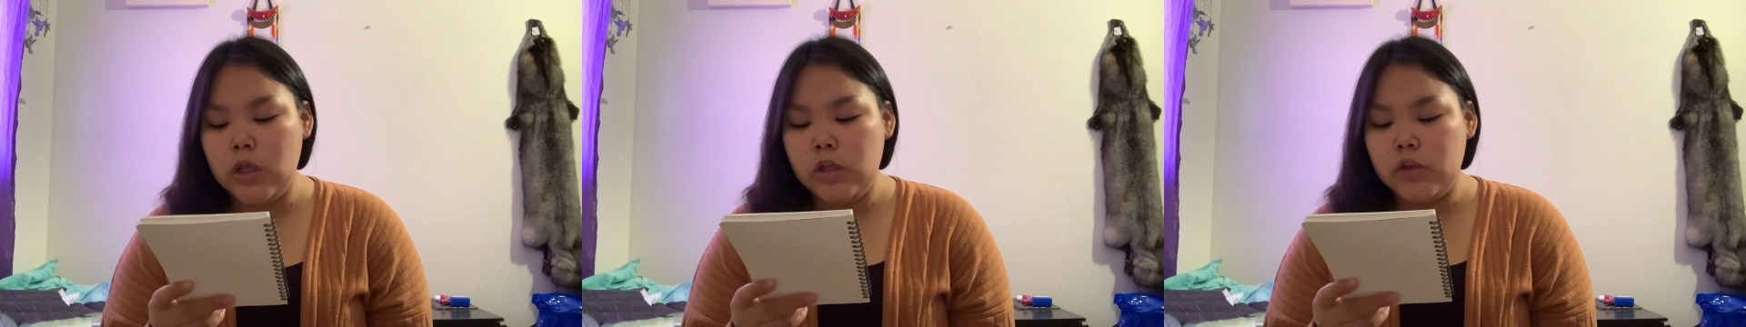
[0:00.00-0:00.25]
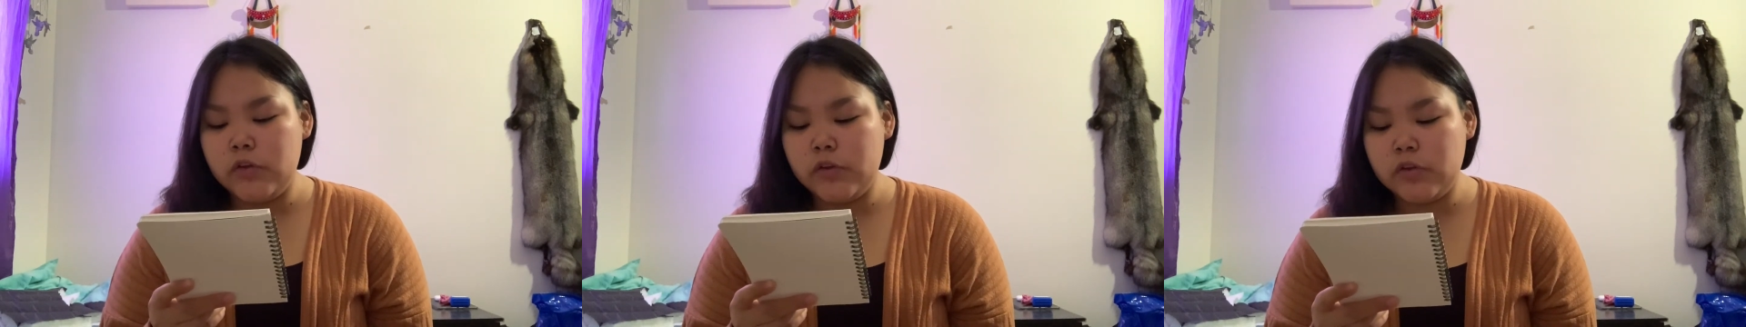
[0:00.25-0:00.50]

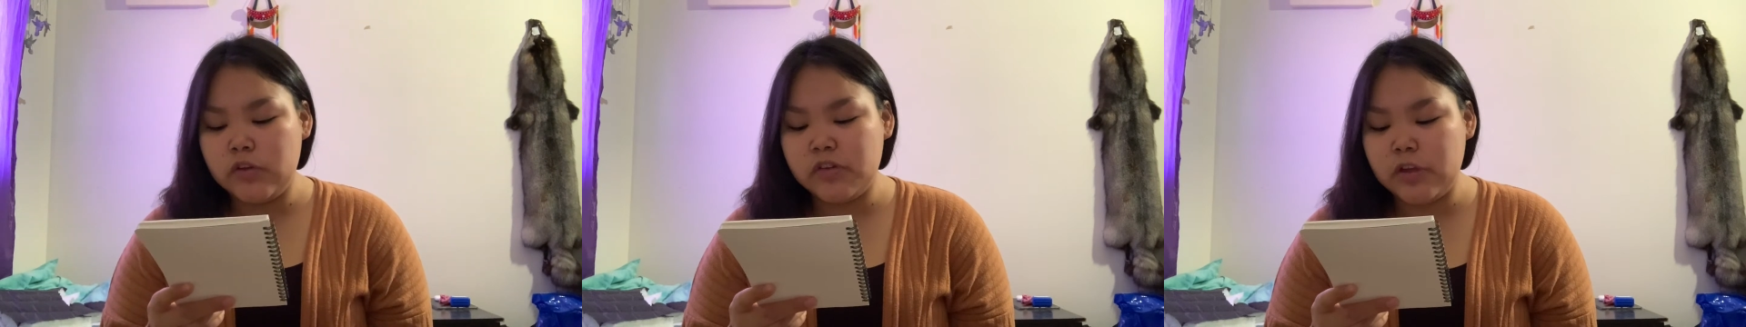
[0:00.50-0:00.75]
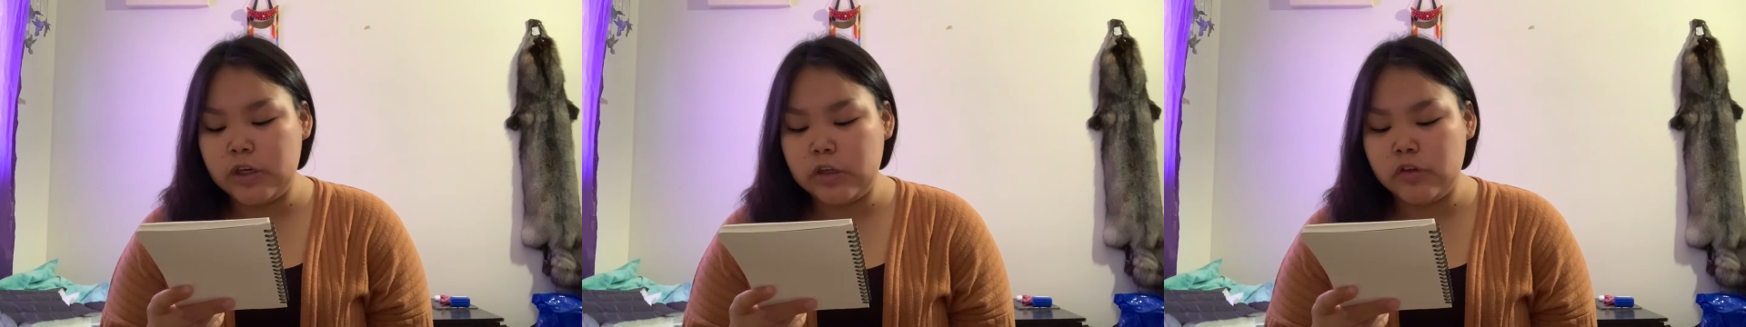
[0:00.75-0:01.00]
Sew
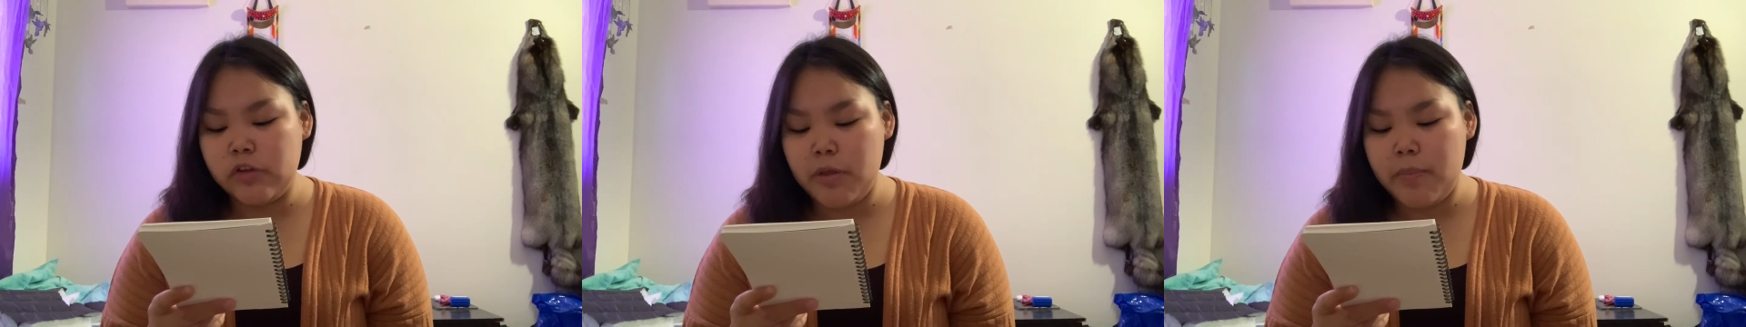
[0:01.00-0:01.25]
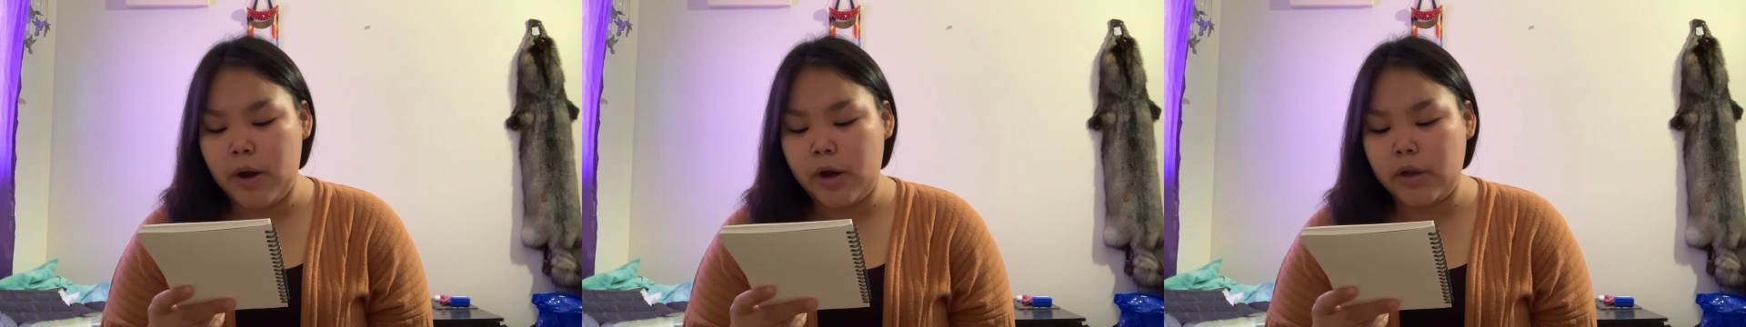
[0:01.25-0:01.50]
design onto the
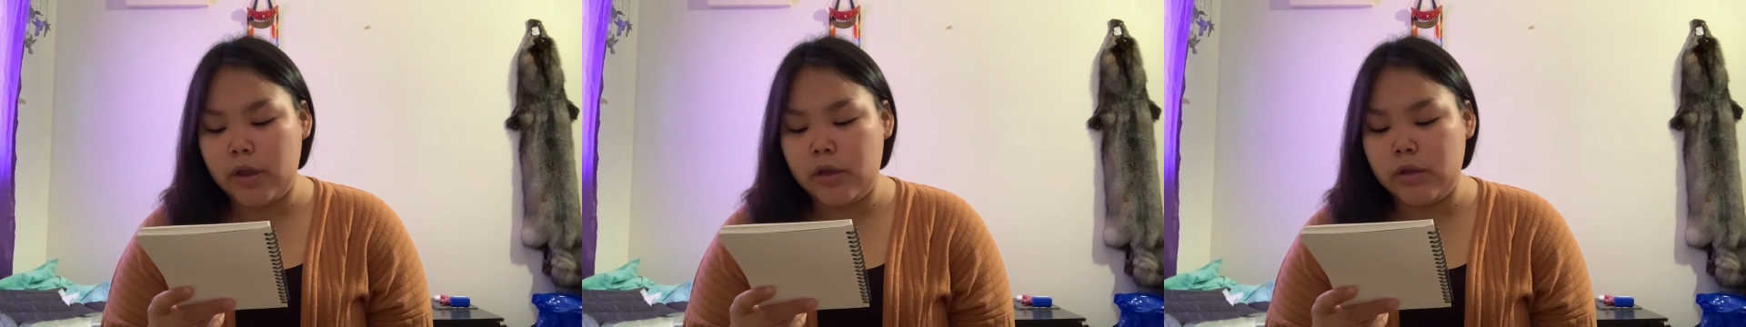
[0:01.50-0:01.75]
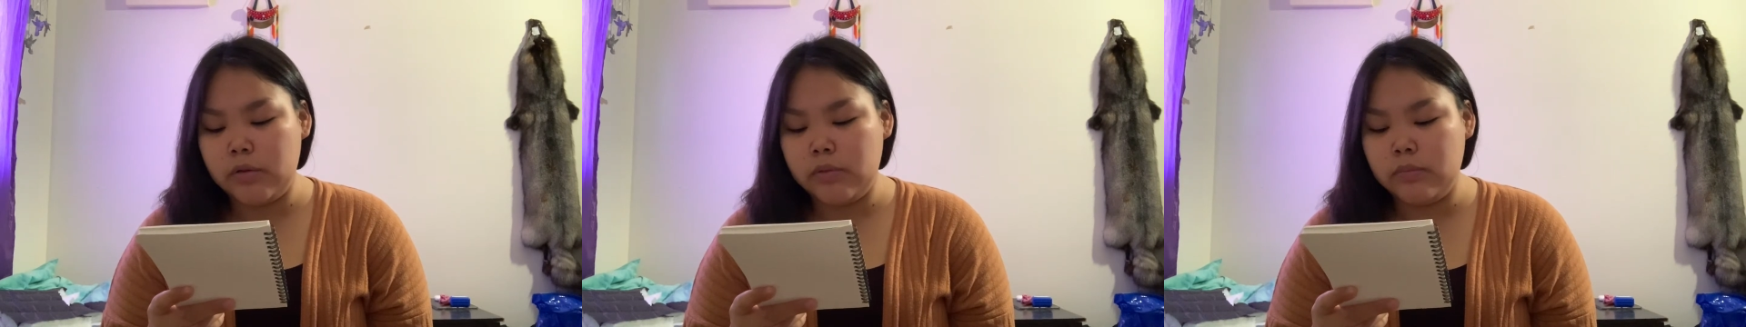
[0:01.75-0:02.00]
parka,
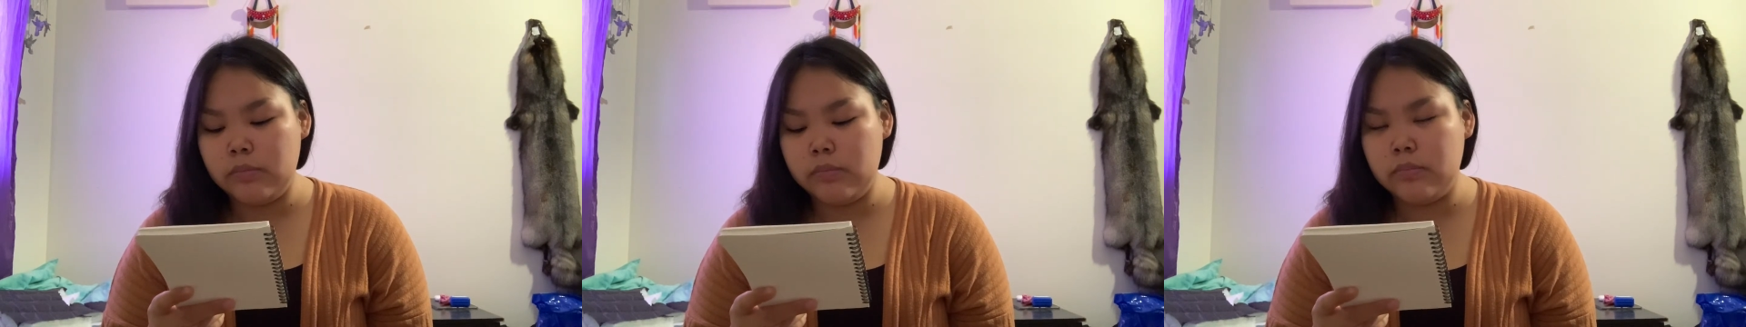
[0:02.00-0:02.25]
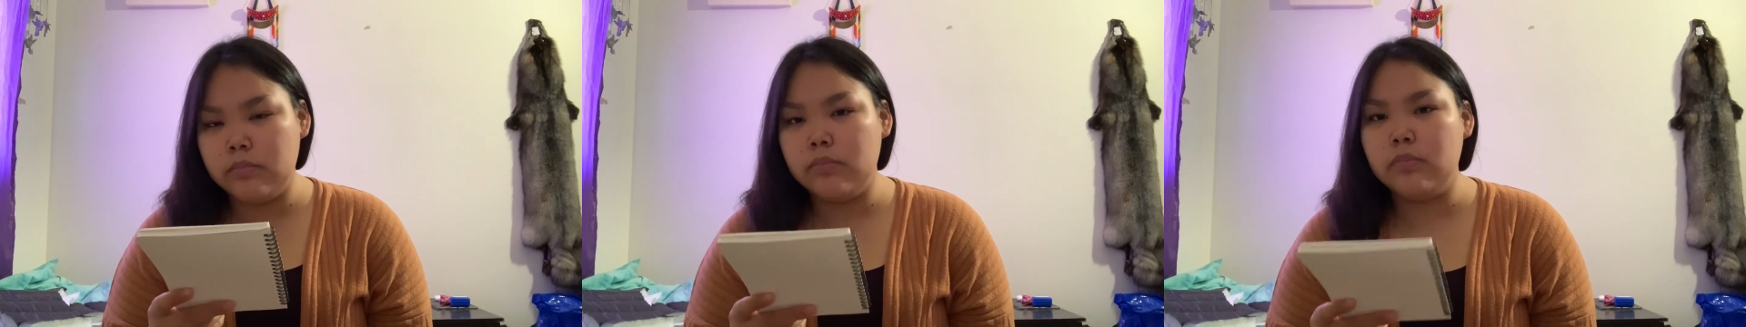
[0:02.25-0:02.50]

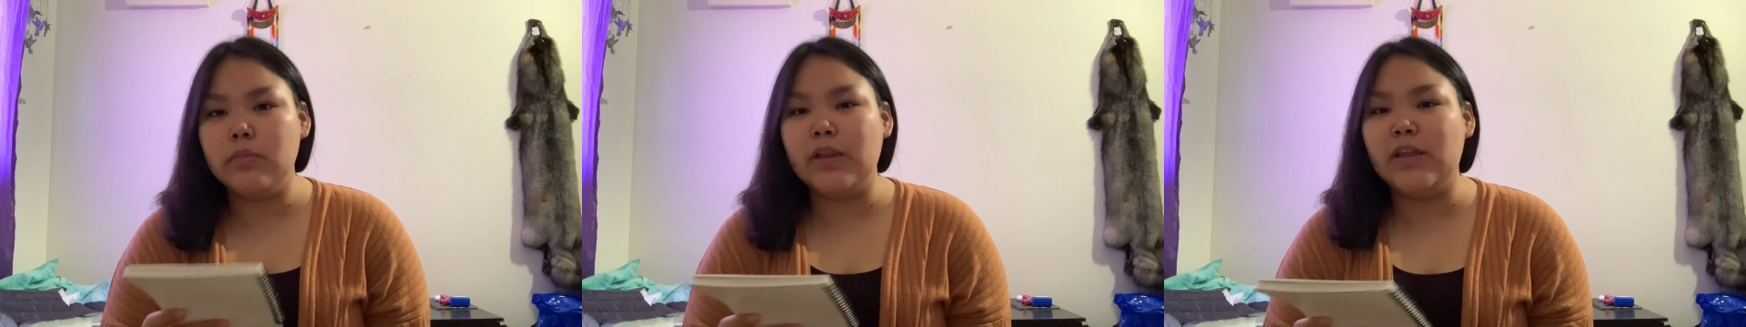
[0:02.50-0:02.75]
like